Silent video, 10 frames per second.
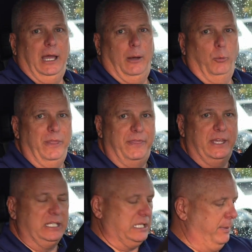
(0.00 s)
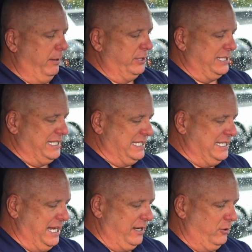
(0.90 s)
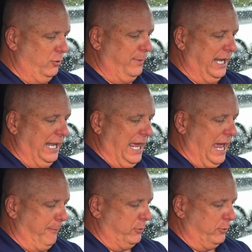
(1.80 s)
I want this to be able to sit on my lap